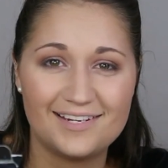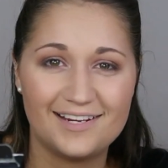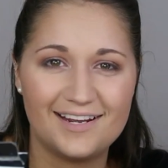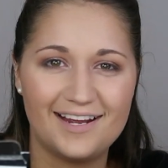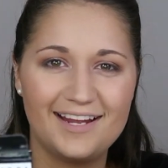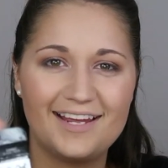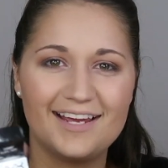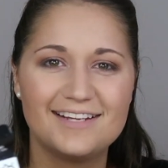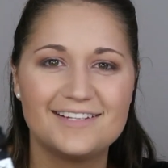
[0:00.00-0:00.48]

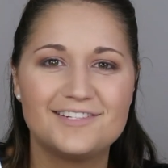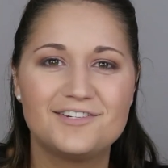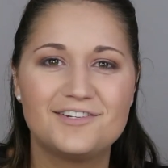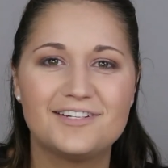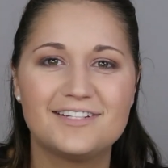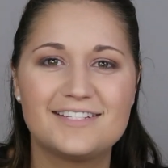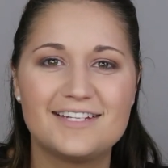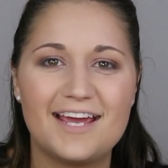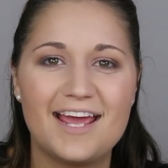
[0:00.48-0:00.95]
I guess
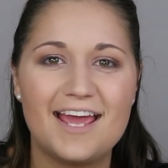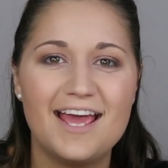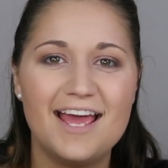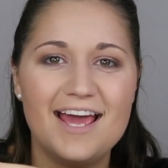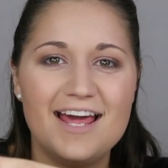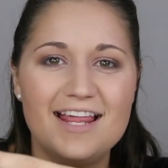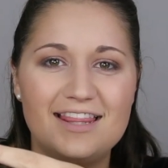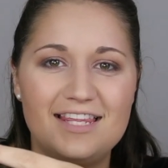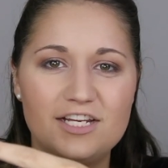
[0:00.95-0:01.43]
you could say.
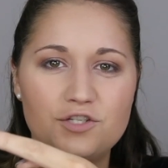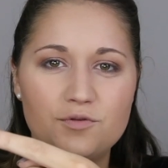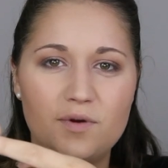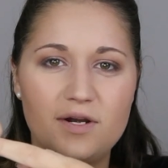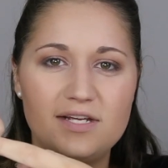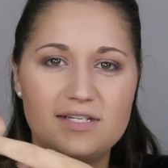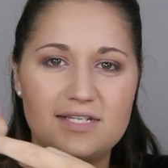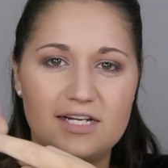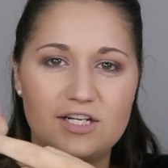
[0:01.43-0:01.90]
This
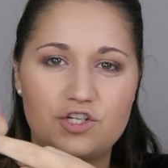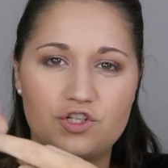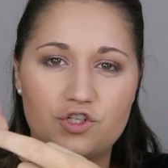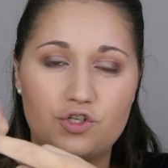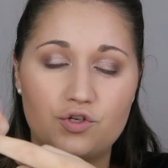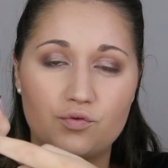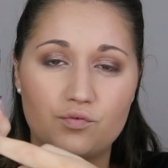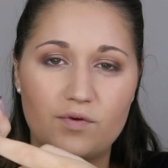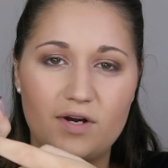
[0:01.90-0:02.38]
one is
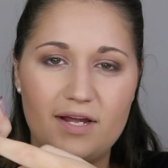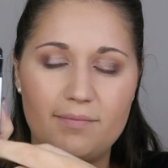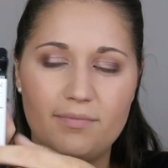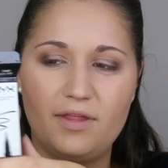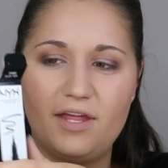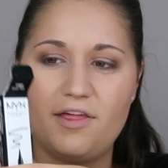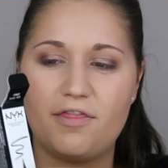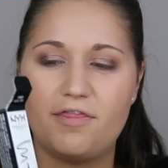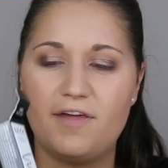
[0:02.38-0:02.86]

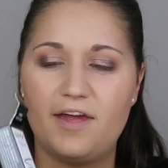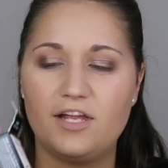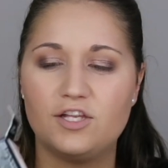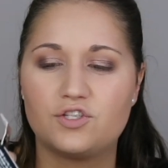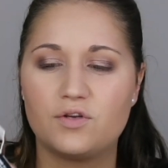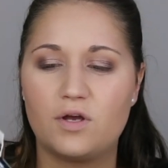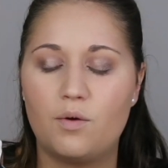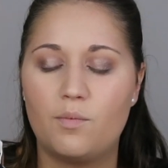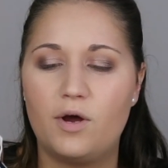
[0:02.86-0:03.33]
extremely thin,
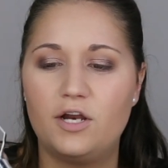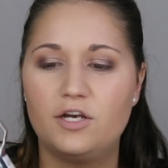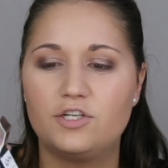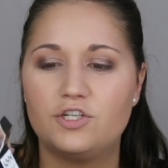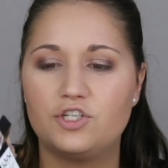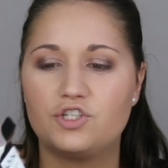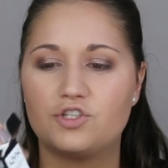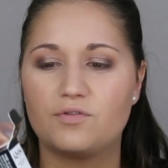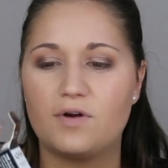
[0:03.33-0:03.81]
so I wanted
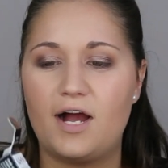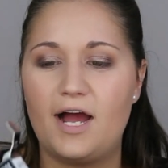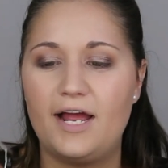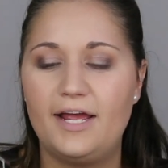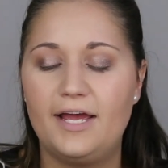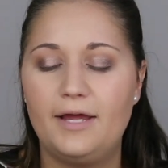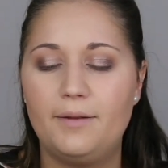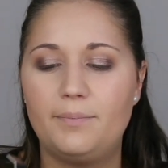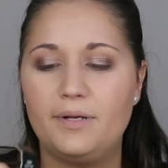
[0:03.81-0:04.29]
to try
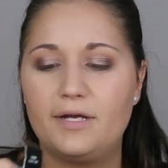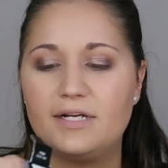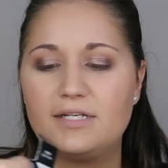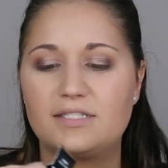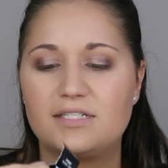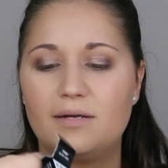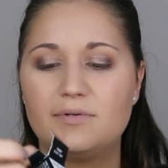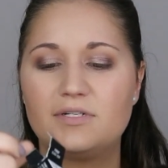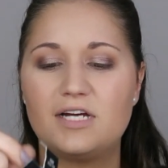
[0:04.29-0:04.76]
it
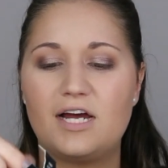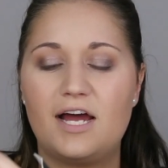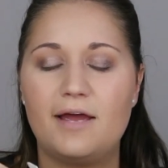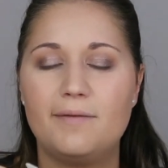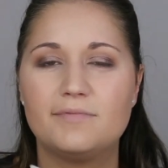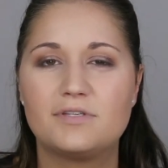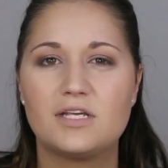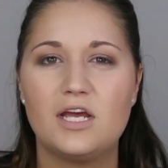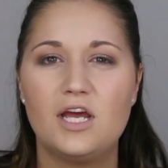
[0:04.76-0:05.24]
because
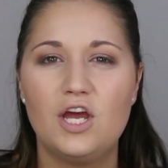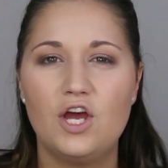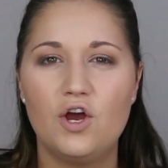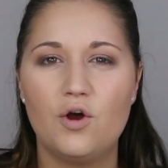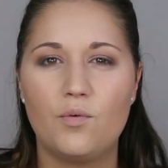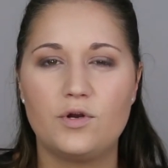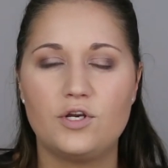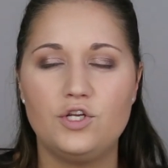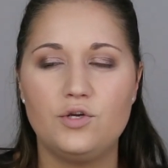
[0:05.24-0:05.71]
sometimes
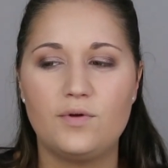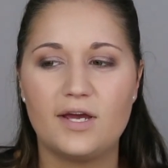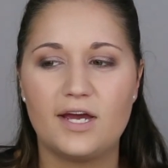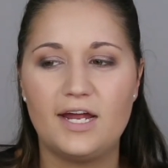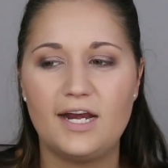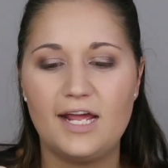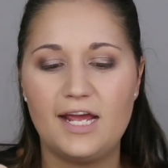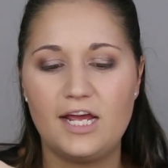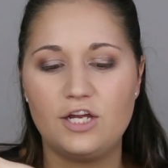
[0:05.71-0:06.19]
when you
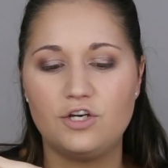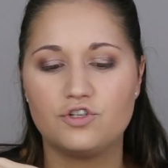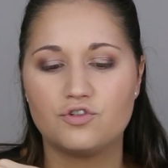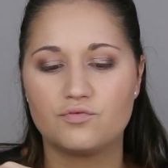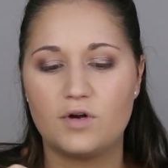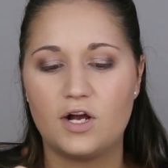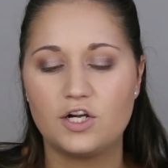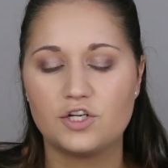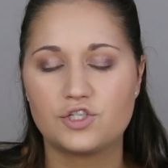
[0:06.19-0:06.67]
get a
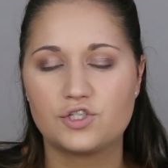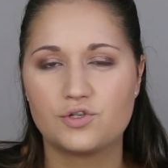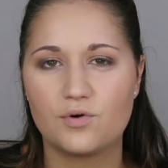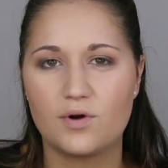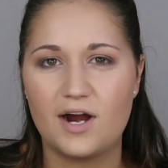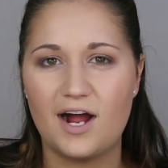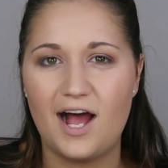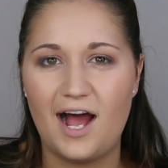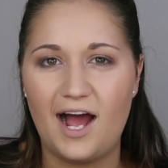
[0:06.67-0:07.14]

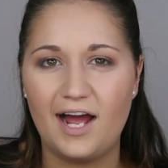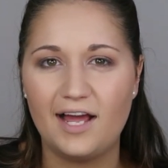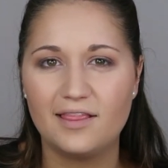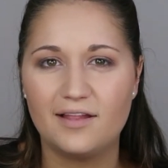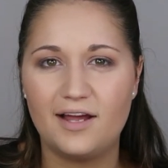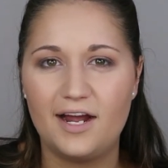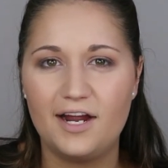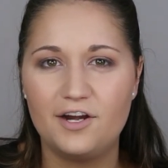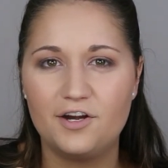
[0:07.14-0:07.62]
drugstore
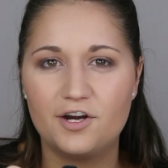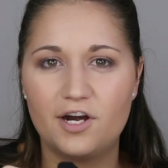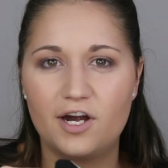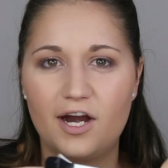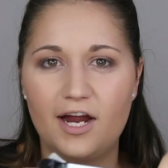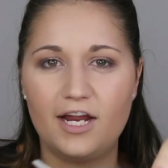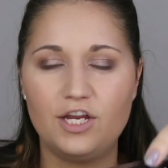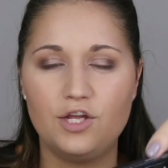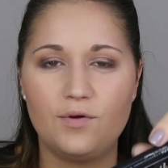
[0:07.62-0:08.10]

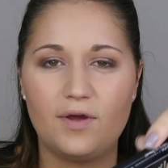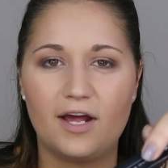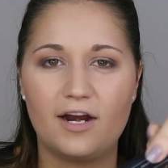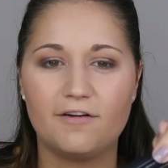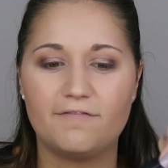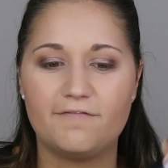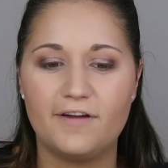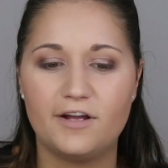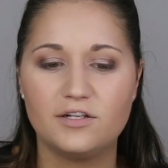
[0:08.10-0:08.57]
eyeliner and you get
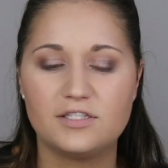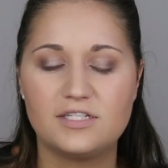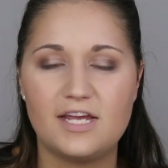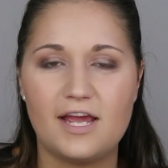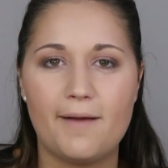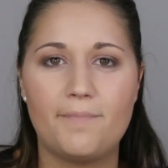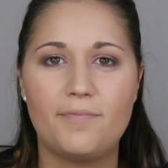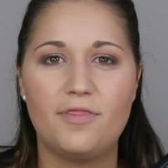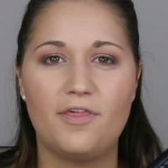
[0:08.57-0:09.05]
a felt
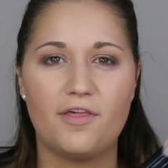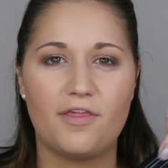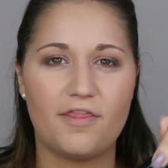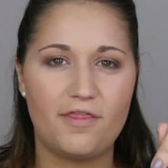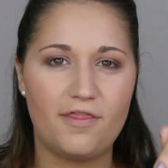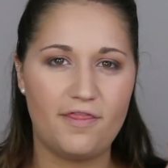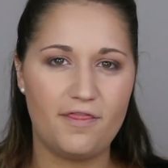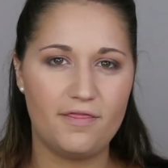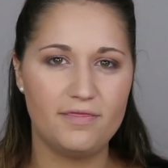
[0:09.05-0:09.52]
tip,
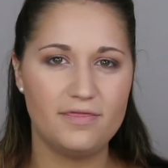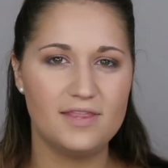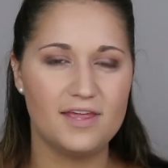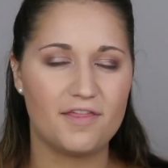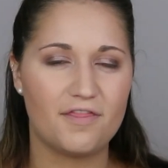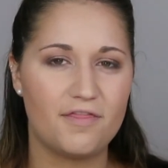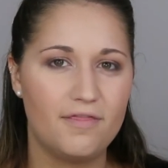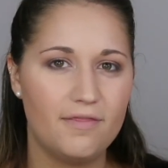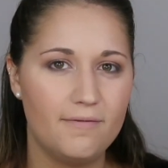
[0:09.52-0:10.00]

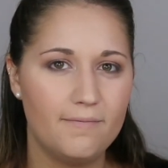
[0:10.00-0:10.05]
the